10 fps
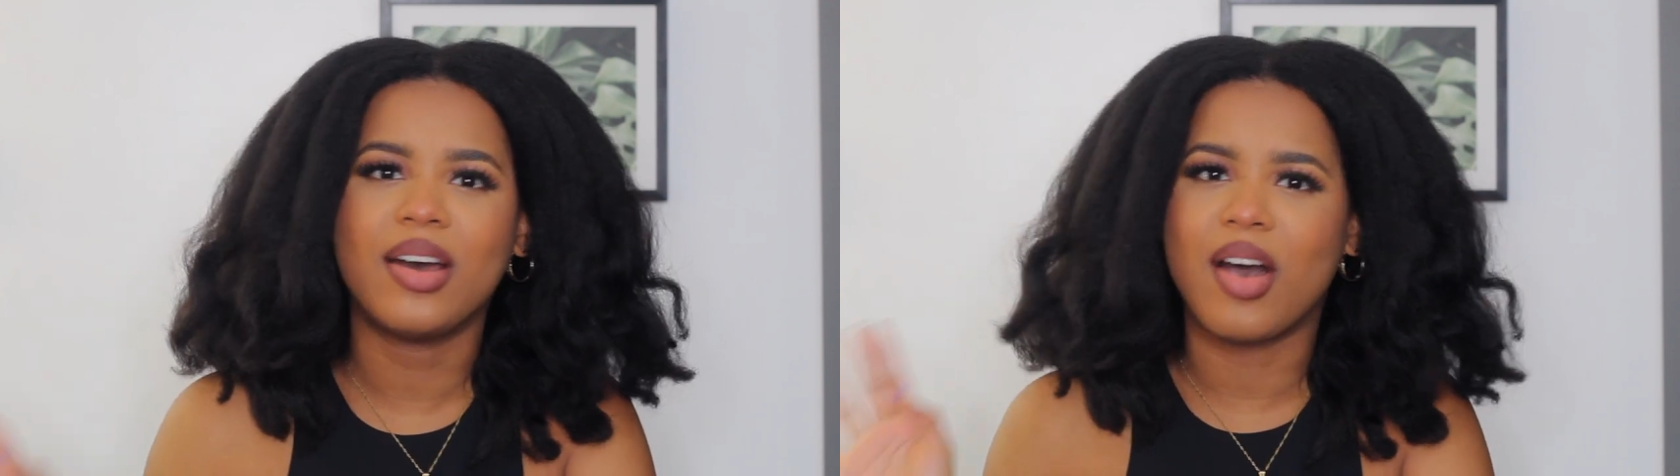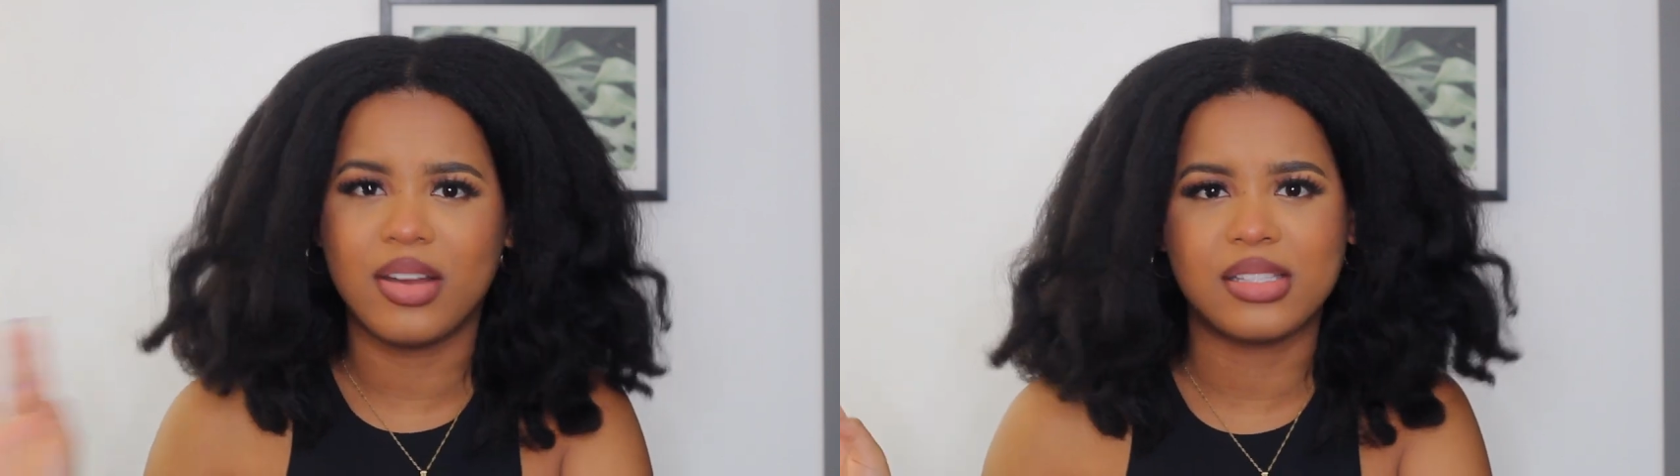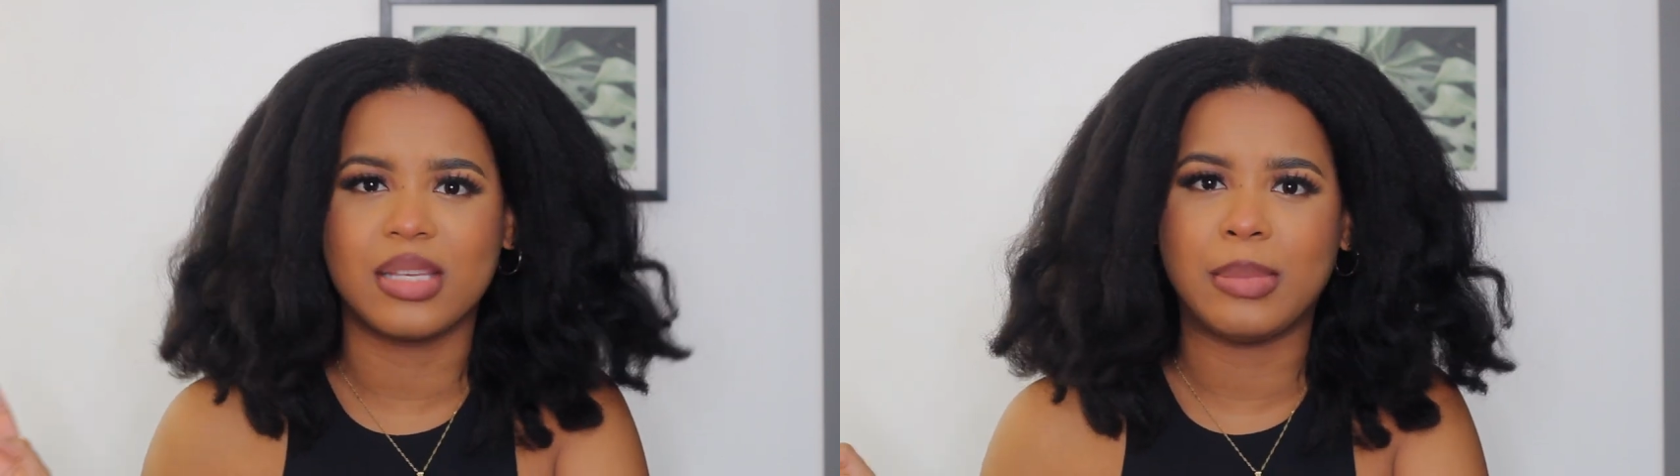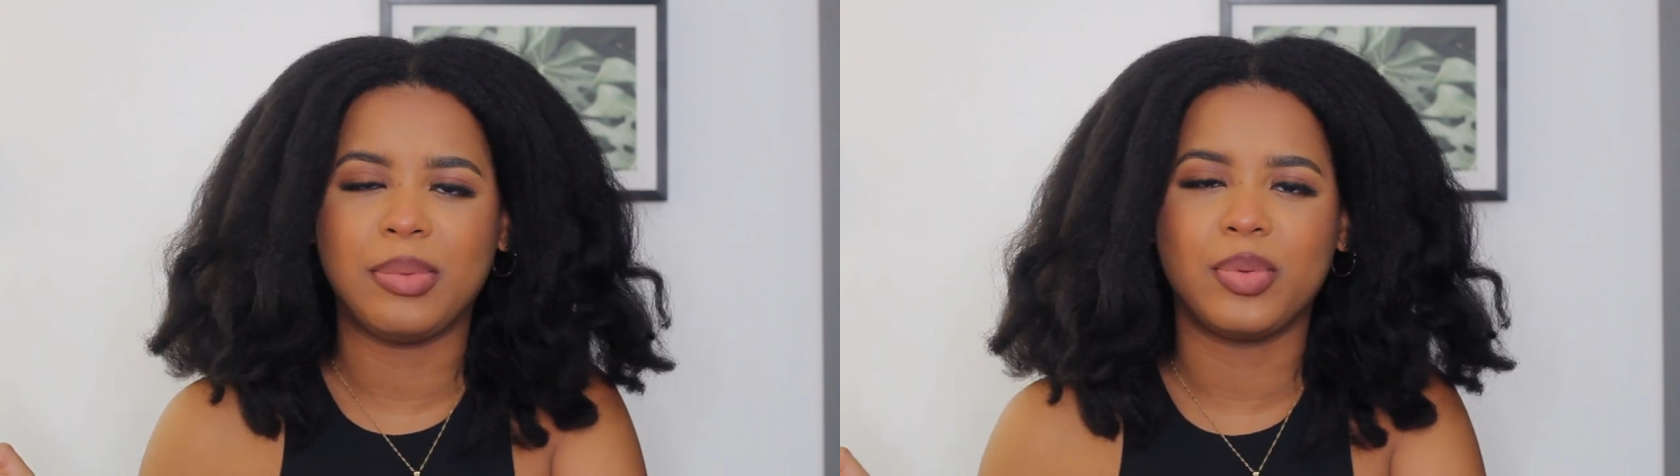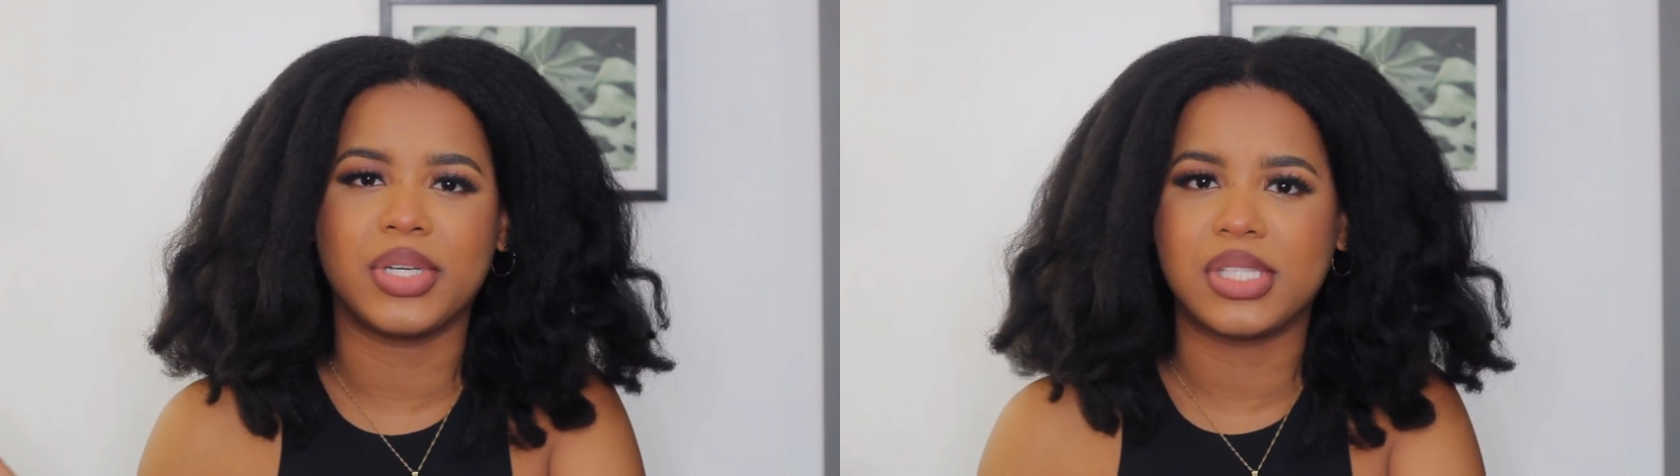Honestly,
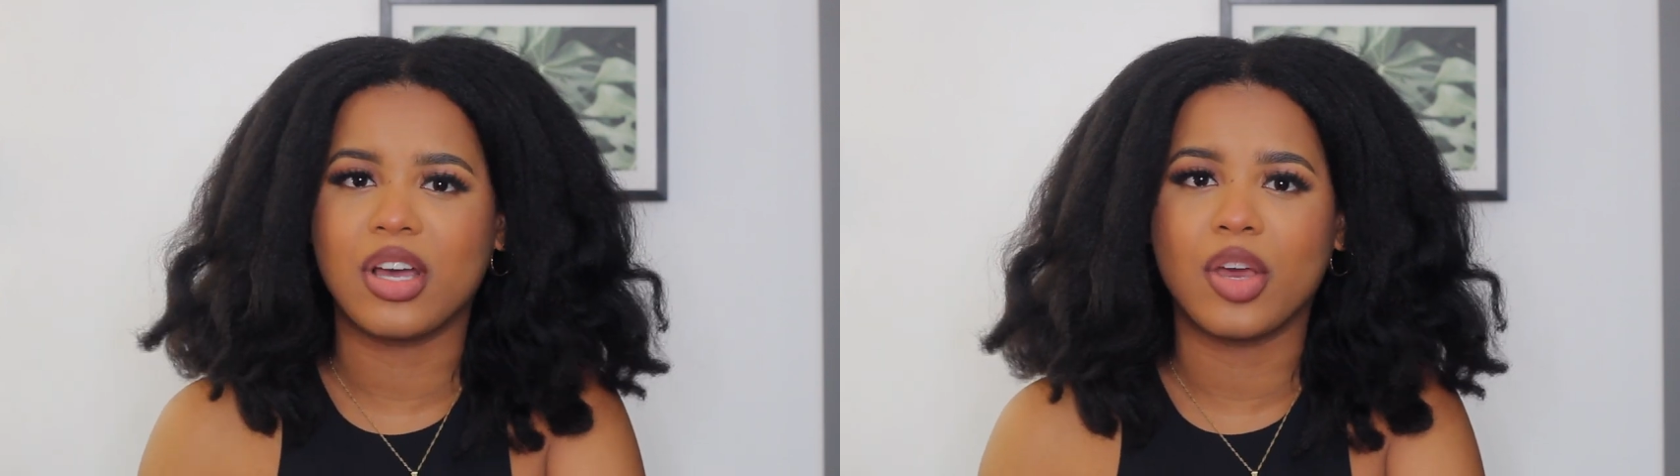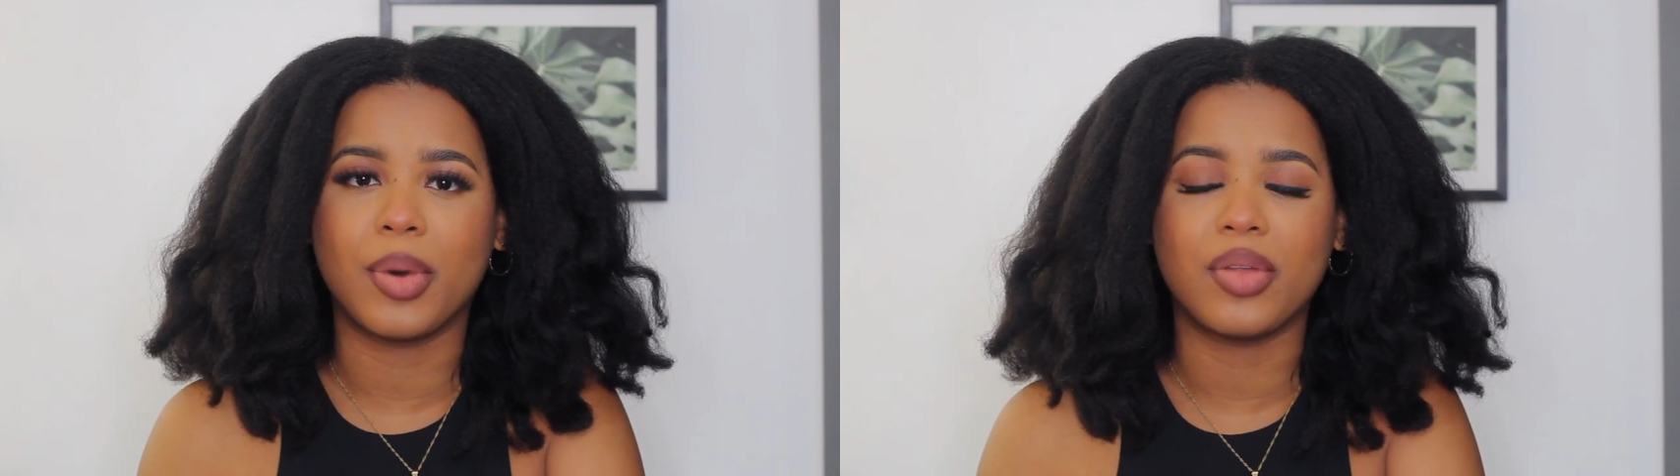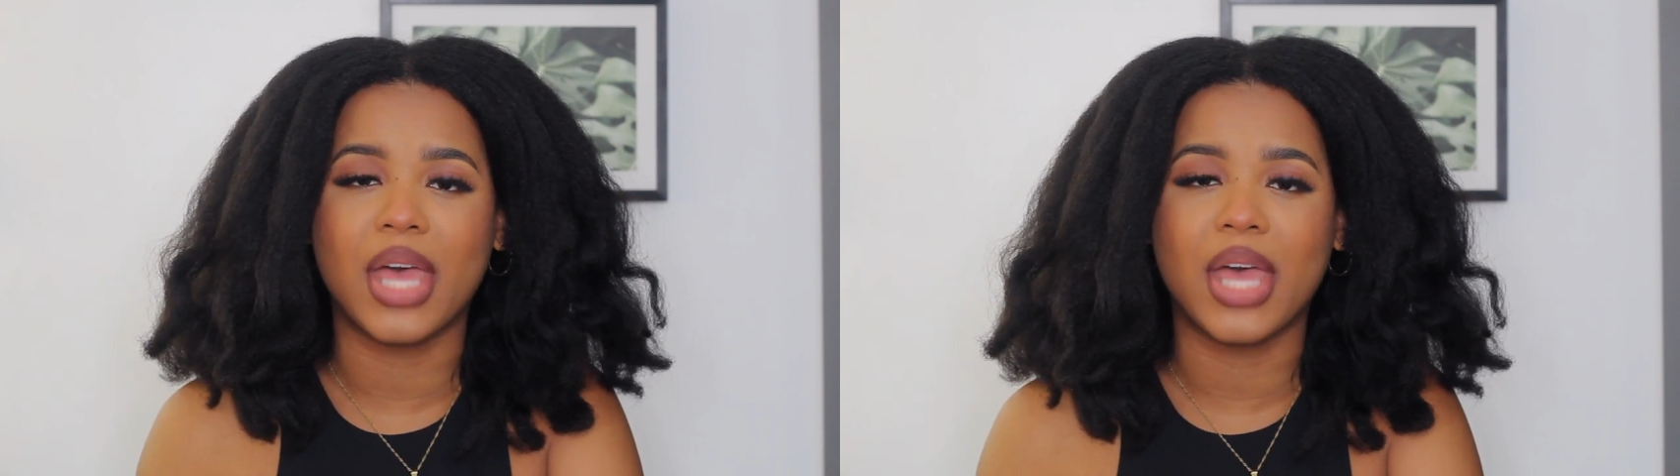maybe we could talk about